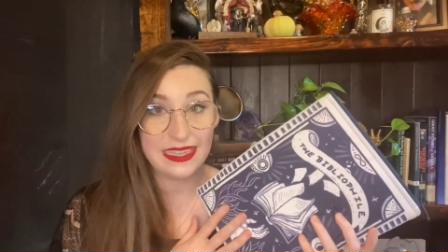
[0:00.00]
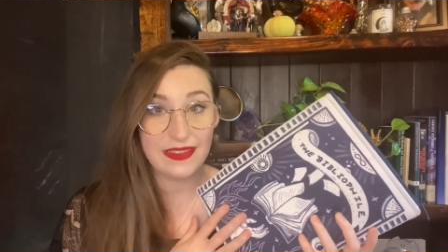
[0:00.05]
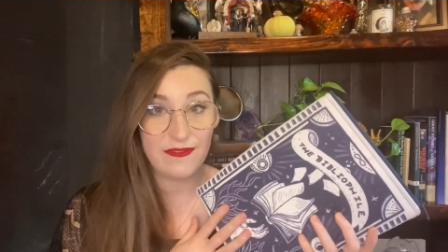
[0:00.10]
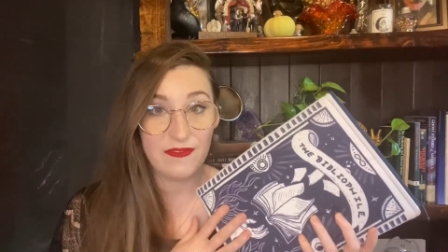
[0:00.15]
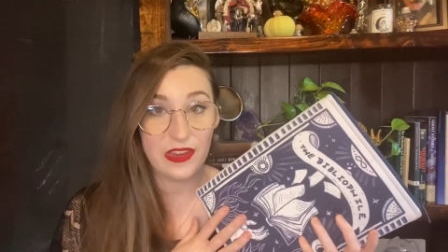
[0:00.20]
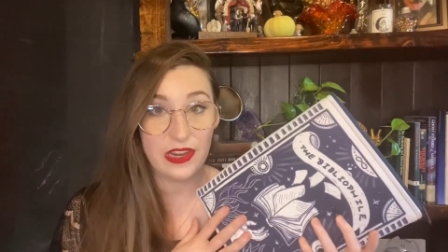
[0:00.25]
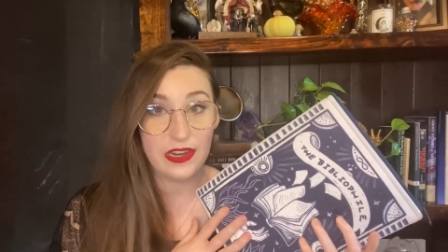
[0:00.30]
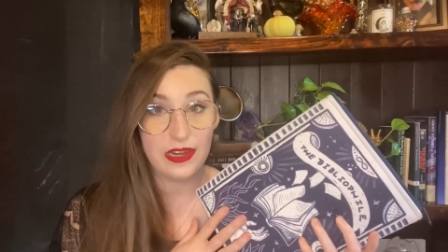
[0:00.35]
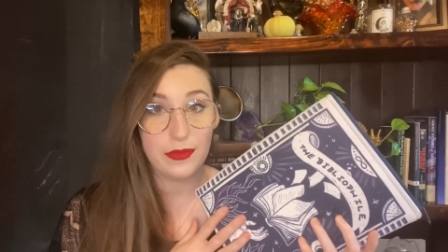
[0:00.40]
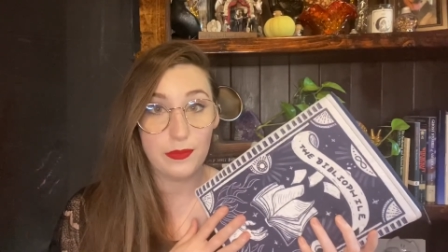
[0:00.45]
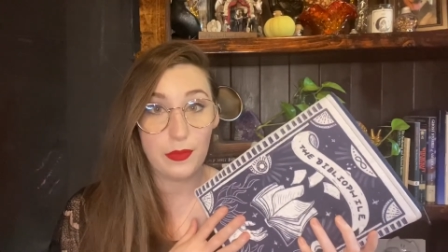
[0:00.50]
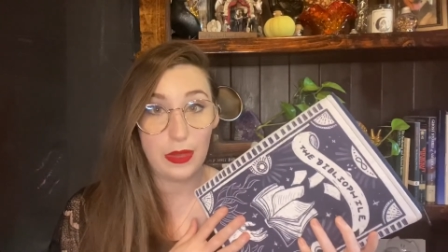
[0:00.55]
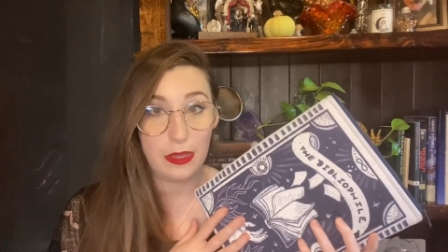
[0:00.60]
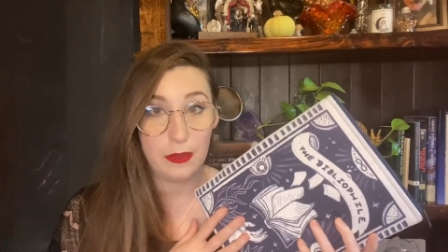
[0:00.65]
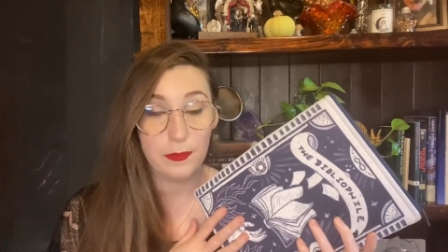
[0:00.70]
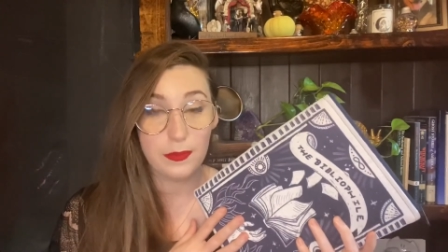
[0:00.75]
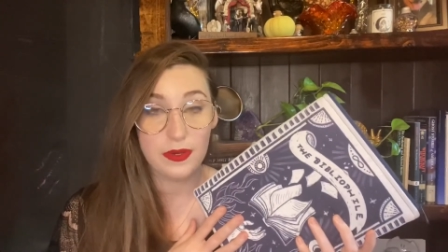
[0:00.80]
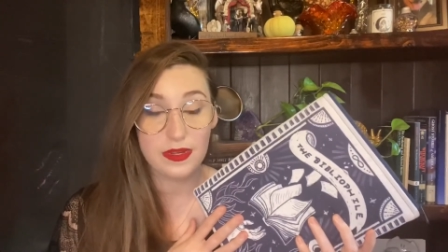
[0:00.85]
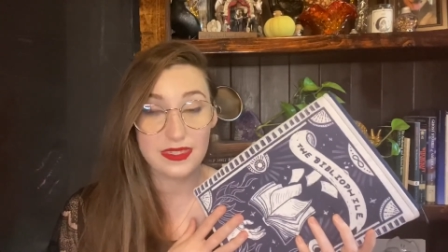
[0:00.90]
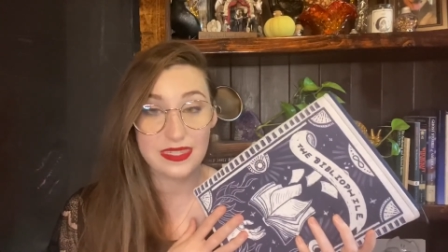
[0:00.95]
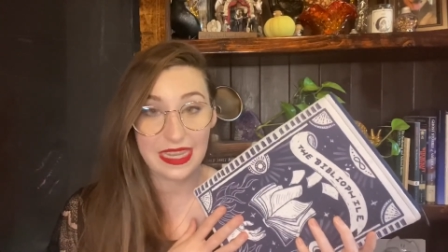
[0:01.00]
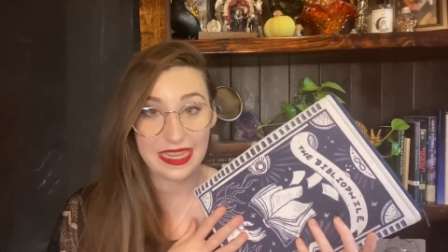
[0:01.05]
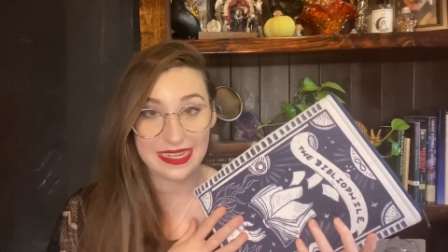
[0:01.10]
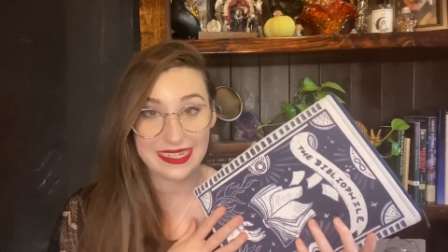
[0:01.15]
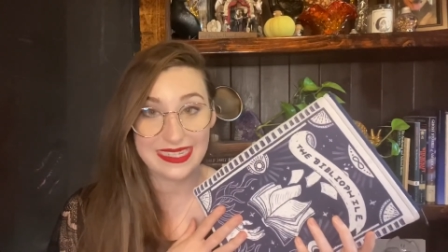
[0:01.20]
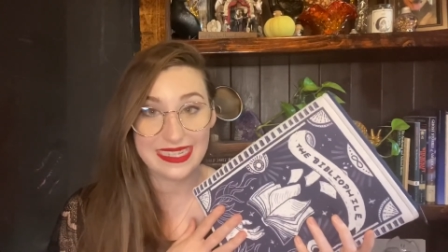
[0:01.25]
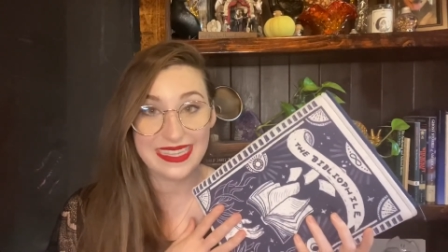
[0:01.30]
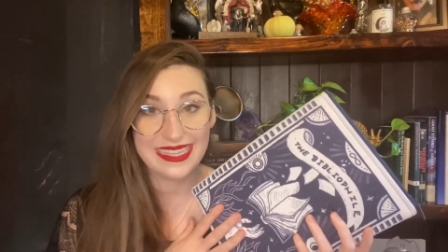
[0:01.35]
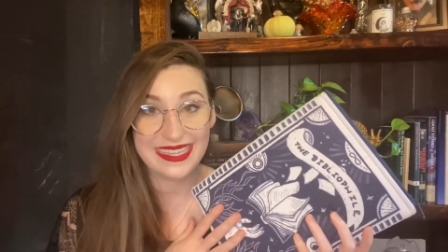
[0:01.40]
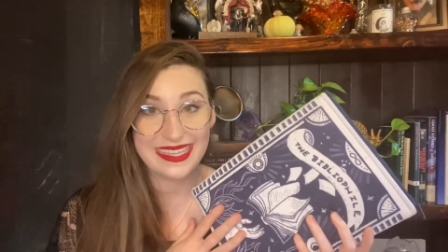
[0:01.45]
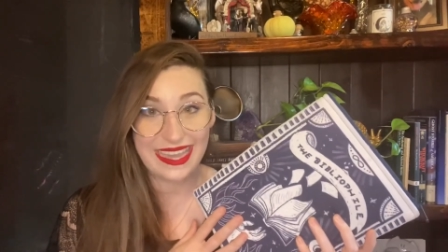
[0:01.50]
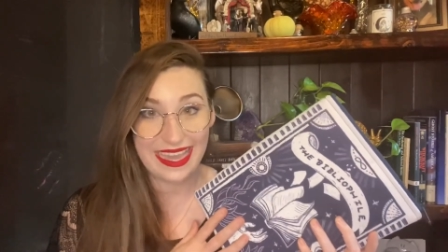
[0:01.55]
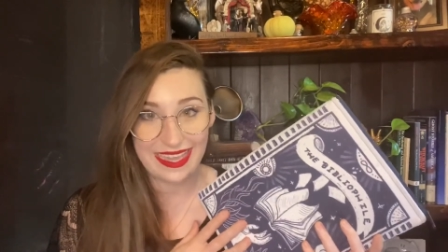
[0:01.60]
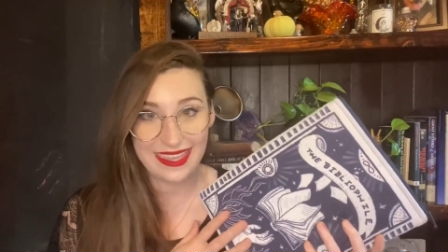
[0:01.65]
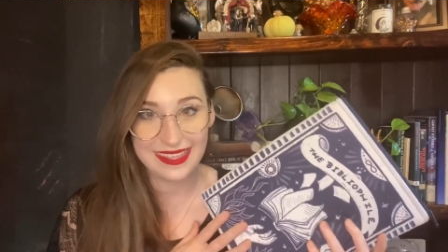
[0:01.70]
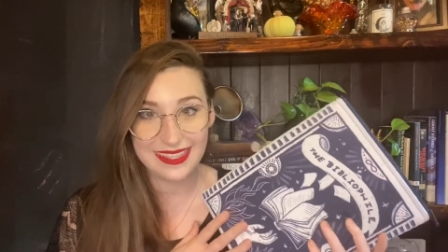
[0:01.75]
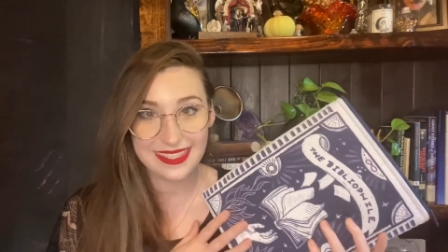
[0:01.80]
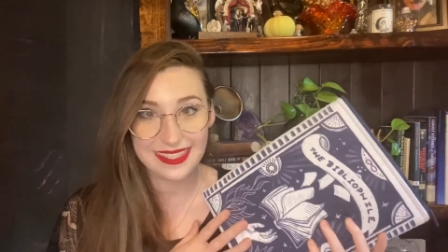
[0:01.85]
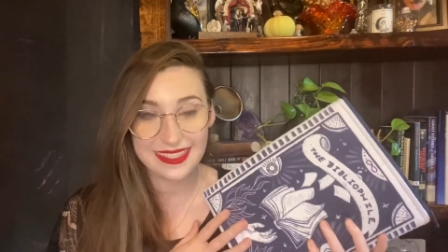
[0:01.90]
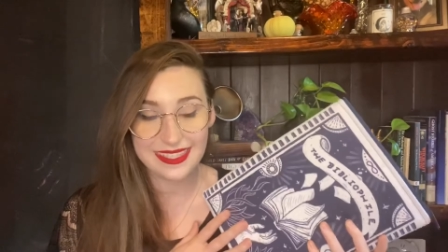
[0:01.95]
very well protecting
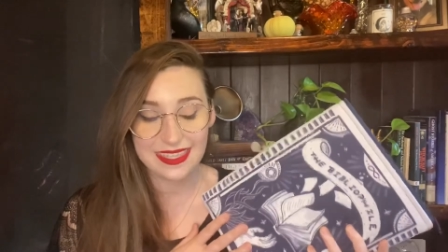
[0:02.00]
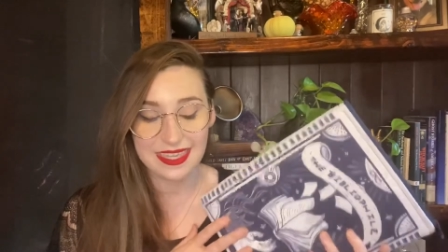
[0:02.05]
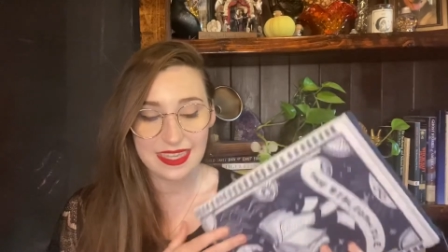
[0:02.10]
case.